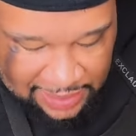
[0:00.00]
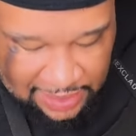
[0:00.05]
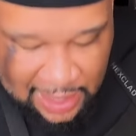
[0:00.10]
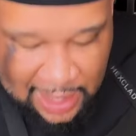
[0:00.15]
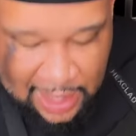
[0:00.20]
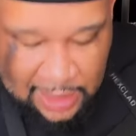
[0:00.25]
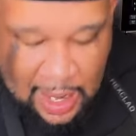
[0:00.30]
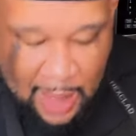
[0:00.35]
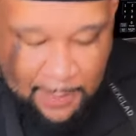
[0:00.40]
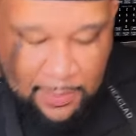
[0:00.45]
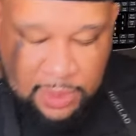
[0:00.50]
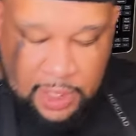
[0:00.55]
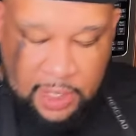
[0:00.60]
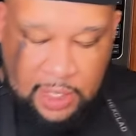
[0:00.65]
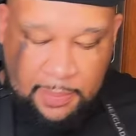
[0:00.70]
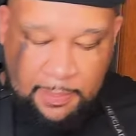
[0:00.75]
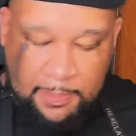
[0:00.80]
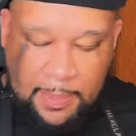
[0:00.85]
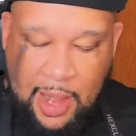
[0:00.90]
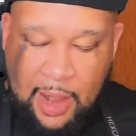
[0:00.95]
And then I'm gonna
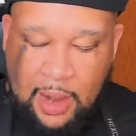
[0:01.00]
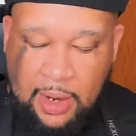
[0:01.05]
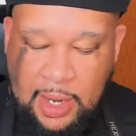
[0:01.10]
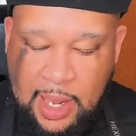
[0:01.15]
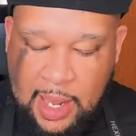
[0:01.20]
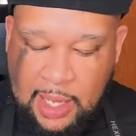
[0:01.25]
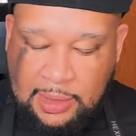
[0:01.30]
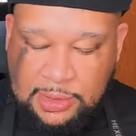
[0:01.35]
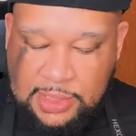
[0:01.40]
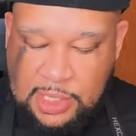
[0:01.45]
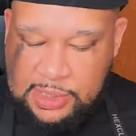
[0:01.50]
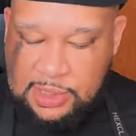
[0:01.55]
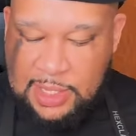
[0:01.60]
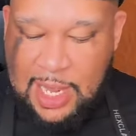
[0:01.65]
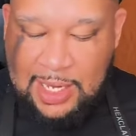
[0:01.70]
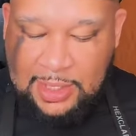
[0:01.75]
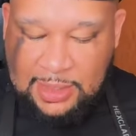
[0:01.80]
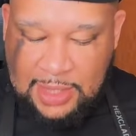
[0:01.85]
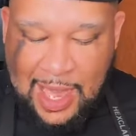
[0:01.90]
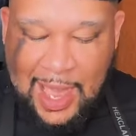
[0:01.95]
let it marinate just
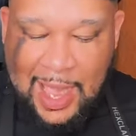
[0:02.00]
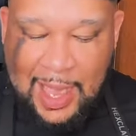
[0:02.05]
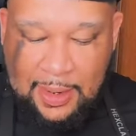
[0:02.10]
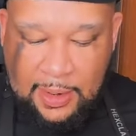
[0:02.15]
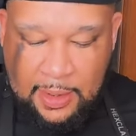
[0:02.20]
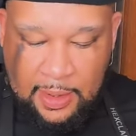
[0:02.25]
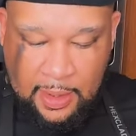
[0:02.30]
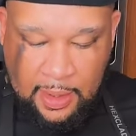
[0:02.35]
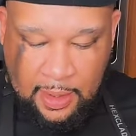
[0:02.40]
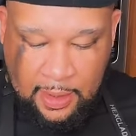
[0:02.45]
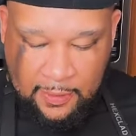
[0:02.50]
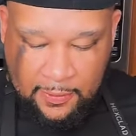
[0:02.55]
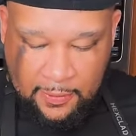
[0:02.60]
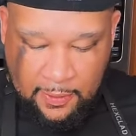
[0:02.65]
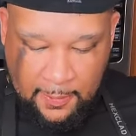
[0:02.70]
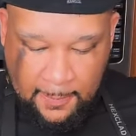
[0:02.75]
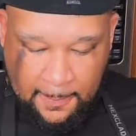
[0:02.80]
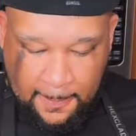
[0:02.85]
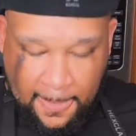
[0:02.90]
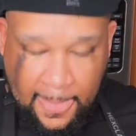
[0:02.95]
like that
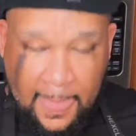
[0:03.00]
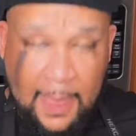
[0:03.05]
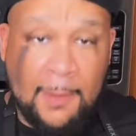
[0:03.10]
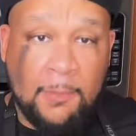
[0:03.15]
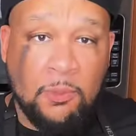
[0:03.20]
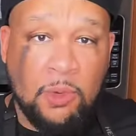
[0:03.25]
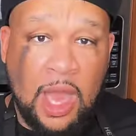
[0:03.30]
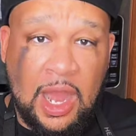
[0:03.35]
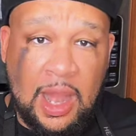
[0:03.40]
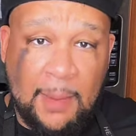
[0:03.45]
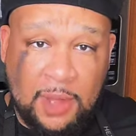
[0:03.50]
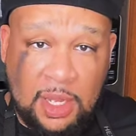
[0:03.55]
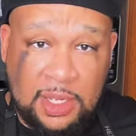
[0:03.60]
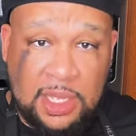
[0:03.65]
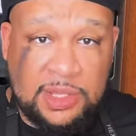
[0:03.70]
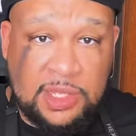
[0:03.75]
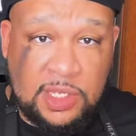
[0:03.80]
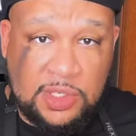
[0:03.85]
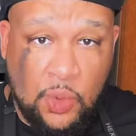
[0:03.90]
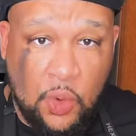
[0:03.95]
and I'm
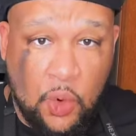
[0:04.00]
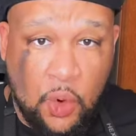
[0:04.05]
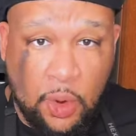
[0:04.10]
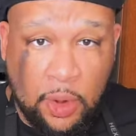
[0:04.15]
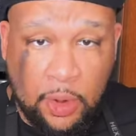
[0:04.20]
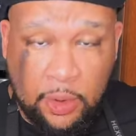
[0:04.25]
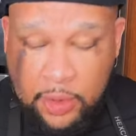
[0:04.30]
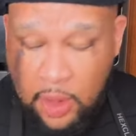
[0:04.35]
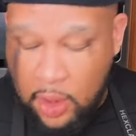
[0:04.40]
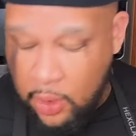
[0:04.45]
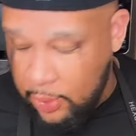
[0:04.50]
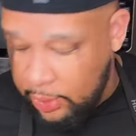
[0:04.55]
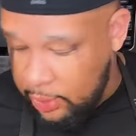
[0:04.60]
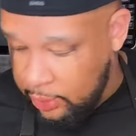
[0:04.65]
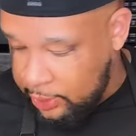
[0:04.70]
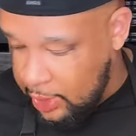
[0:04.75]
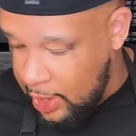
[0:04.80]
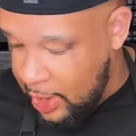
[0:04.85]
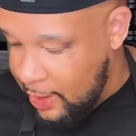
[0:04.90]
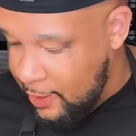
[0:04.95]
gonna get this oil
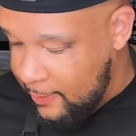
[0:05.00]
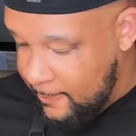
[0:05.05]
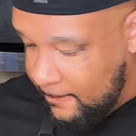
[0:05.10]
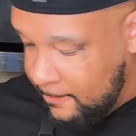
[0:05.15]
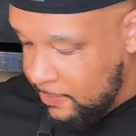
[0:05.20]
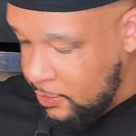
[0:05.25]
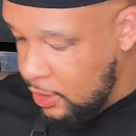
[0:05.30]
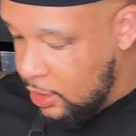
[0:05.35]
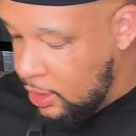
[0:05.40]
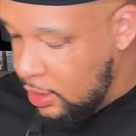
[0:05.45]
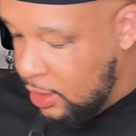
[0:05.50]
going, okay?